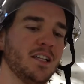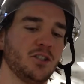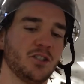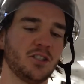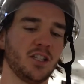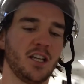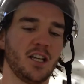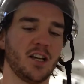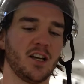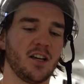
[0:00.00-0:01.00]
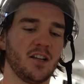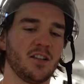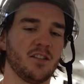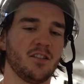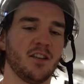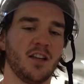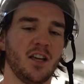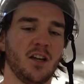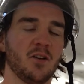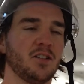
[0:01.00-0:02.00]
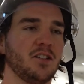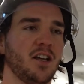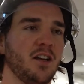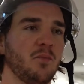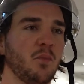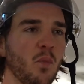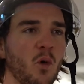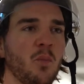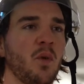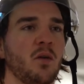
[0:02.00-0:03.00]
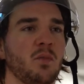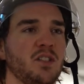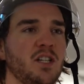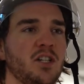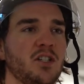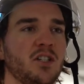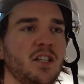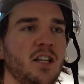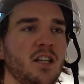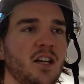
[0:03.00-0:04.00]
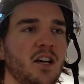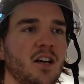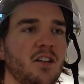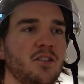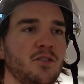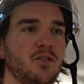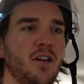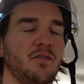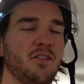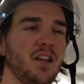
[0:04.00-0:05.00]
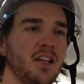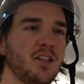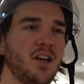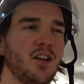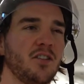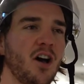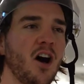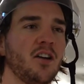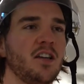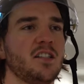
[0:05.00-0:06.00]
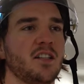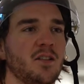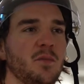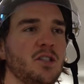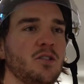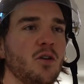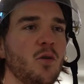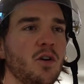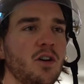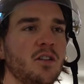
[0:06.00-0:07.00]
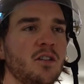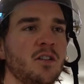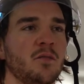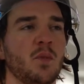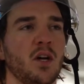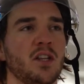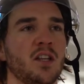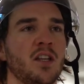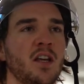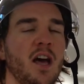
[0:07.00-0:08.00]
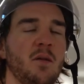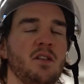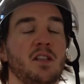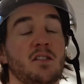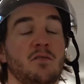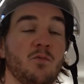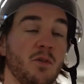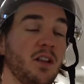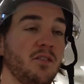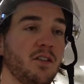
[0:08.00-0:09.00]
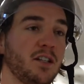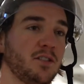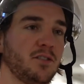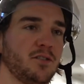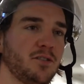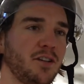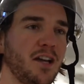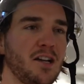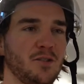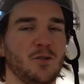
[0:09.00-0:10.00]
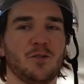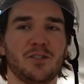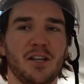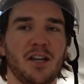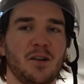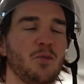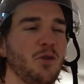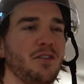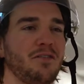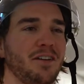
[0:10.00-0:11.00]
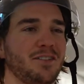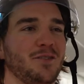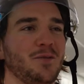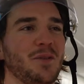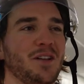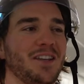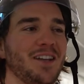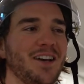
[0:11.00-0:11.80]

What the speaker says: it's just like here it's like more puck possession, and I feel like the hockey is a little bit slower, but I mean, it's really fast because the guys are skating pretty fast too. But